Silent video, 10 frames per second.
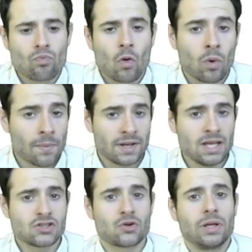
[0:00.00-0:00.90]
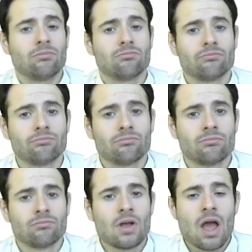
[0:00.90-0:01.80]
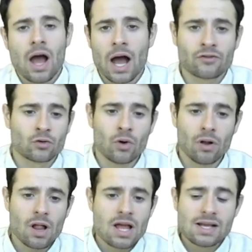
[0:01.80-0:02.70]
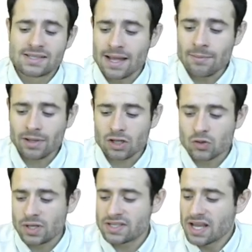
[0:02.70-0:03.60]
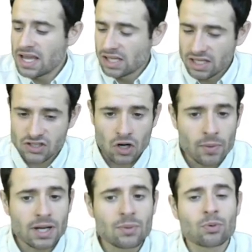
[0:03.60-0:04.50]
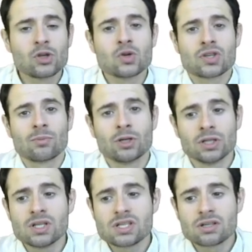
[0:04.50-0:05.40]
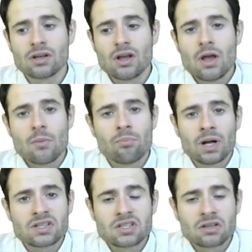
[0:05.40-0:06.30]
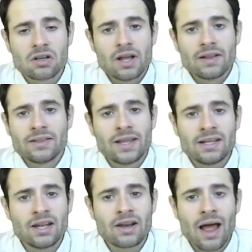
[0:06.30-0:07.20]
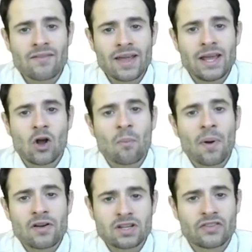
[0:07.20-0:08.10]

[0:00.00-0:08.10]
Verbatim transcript: What about history? After all, some countries historically produced some goods, but they didn't have a comparative